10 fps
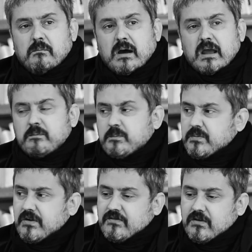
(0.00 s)
my
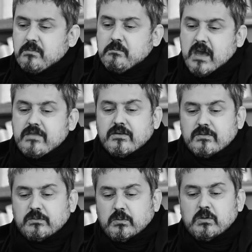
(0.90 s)
preferred
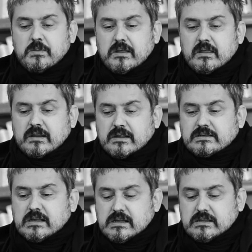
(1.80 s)
method will be that I
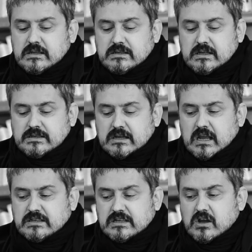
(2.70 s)
said is
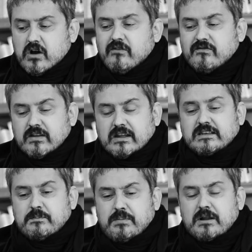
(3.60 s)
a, is a conflict,
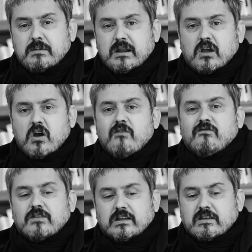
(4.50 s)
is a permanent
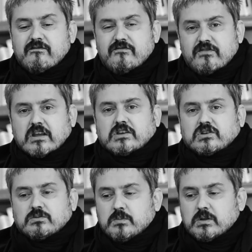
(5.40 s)
conflict and
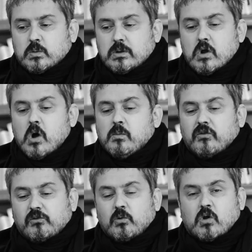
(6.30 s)
friction between
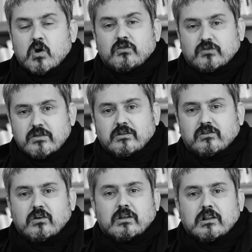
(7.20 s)
almost two
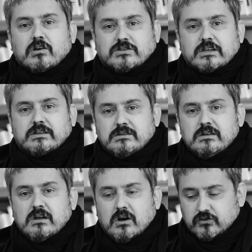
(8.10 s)
contradictory logics
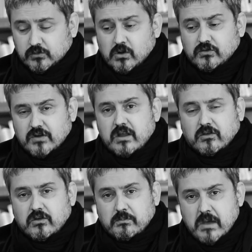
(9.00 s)
or two
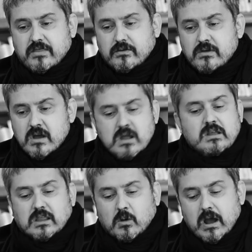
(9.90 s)
contradictory methods.
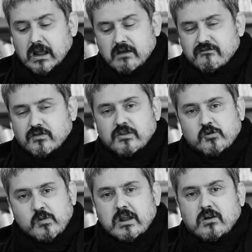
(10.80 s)
The one comes from the
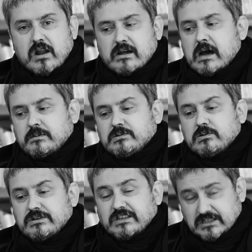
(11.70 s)
rigor and
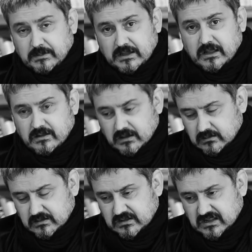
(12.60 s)
absolute
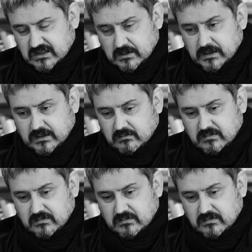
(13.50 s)
systematization